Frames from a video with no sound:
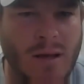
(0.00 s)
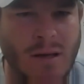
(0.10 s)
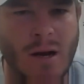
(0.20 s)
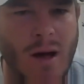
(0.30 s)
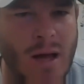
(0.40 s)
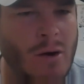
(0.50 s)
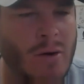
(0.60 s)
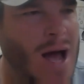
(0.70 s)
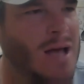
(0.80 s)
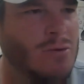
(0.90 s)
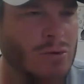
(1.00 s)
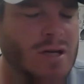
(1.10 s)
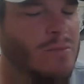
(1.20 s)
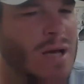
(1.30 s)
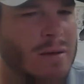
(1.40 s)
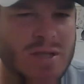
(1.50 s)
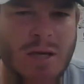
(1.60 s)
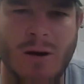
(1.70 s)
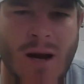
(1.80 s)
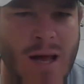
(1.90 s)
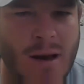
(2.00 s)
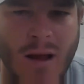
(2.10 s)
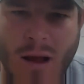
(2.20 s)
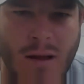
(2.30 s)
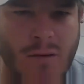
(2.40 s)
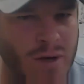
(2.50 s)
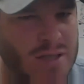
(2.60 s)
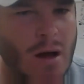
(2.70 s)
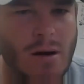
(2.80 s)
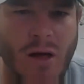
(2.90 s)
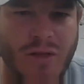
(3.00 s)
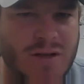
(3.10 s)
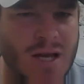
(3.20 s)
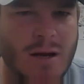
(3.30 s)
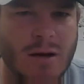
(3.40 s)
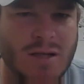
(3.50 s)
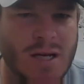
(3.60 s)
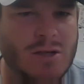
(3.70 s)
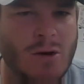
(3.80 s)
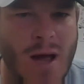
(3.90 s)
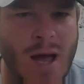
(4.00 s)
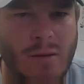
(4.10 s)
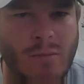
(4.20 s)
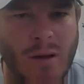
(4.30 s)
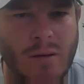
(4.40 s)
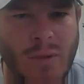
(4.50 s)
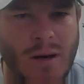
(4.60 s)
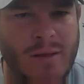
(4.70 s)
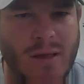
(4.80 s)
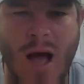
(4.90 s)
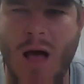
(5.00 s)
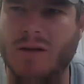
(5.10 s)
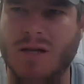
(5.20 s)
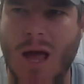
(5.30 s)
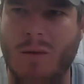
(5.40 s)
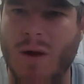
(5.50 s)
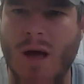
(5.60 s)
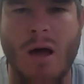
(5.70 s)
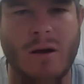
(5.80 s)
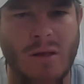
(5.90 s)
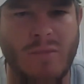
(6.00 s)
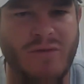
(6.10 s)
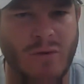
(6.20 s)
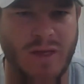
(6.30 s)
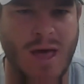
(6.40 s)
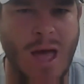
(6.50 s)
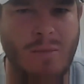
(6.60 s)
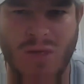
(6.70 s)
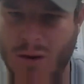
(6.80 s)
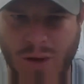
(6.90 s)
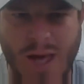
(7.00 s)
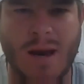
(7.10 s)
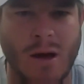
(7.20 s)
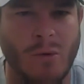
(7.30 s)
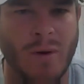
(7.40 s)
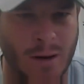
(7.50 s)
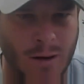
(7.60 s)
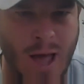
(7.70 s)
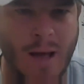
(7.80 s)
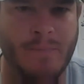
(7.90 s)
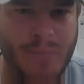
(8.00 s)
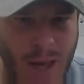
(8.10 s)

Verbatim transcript: eh, you know, I know at high school sometimes senior night we start all the seniors and it's great, but but at the college game we honor them before the game, and then we got to go win our game.